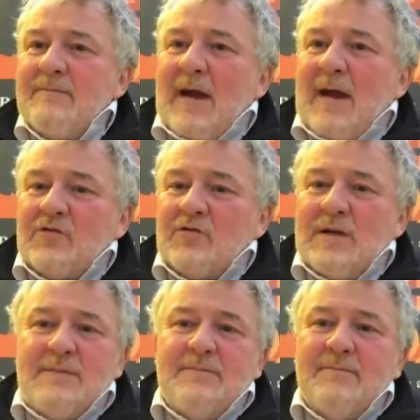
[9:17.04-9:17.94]

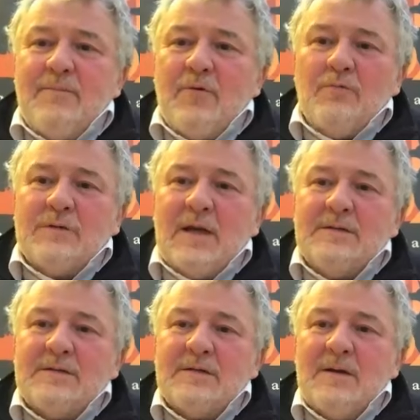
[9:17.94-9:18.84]
factory
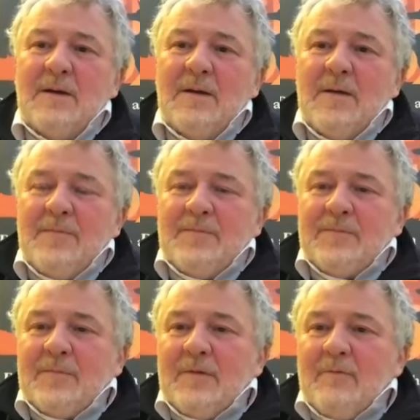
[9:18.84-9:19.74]
process.
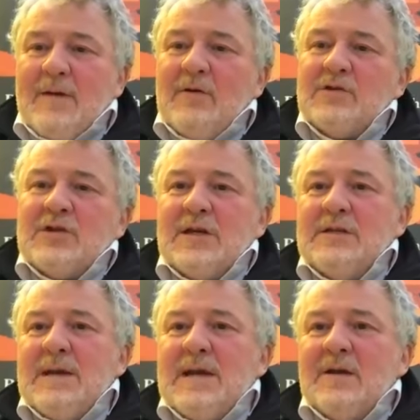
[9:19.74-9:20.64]
We've got
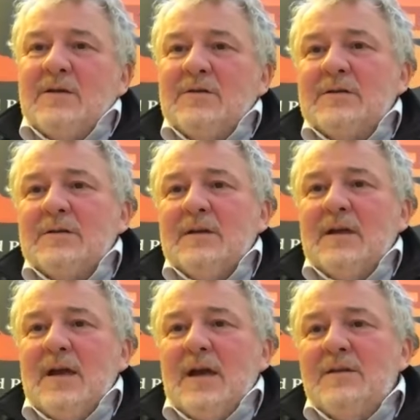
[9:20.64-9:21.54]
cheesemakers
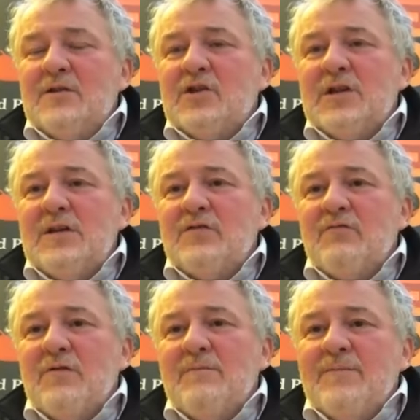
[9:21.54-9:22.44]
in the cheese
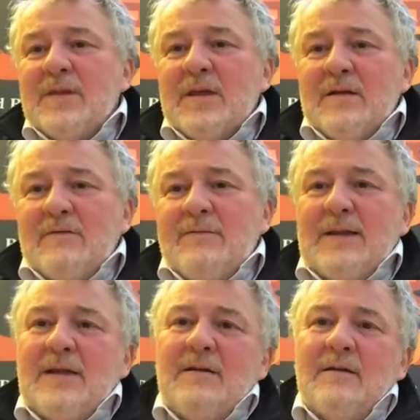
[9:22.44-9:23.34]
room
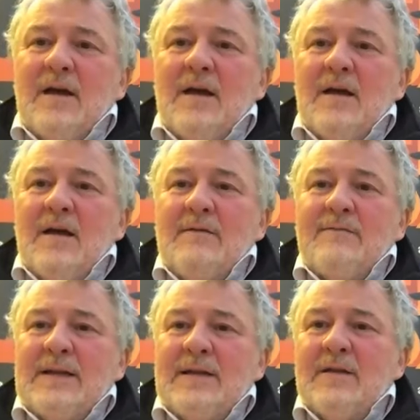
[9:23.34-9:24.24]
filling
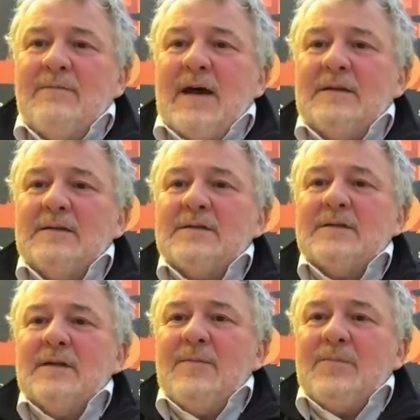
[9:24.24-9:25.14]
the
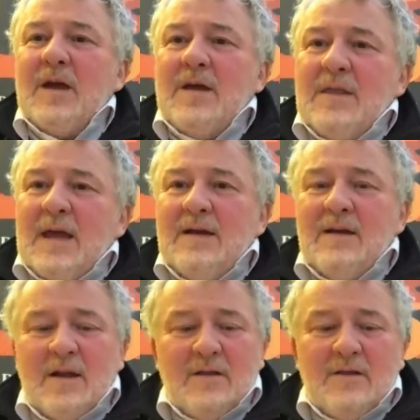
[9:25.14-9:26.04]
vats, and
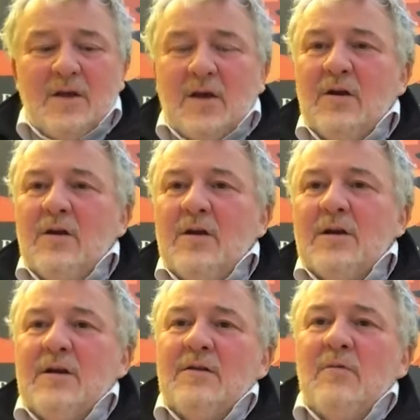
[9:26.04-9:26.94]
then the
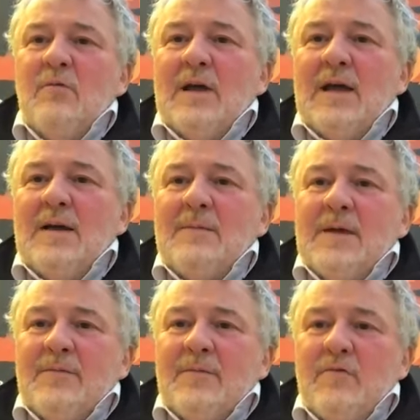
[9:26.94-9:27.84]
curd and the whey
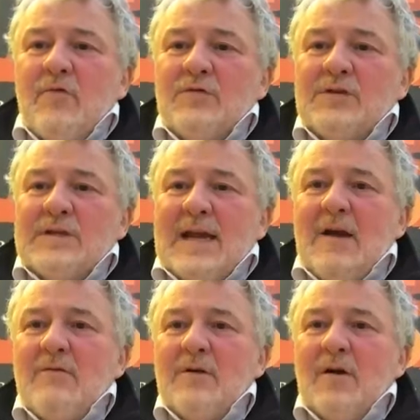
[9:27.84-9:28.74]
runs
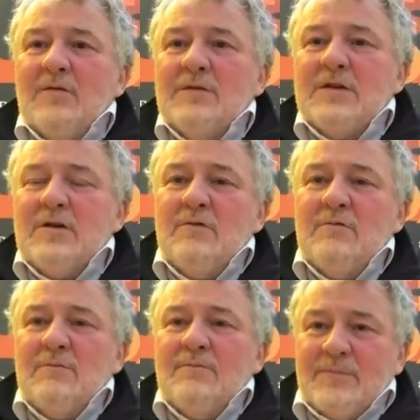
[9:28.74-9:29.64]
down
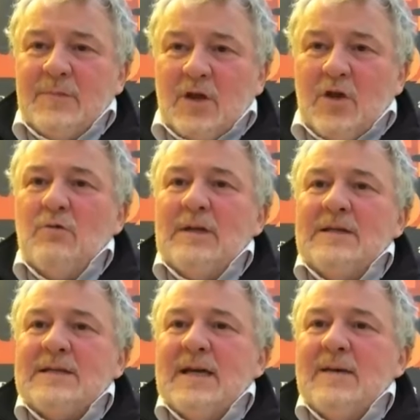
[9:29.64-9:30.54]
onto the
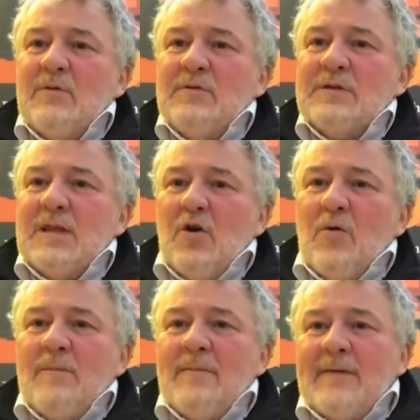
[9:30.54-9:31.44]
cooling tables, the
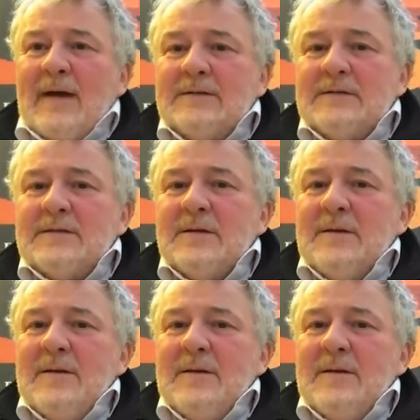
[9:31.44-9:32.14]
open vats,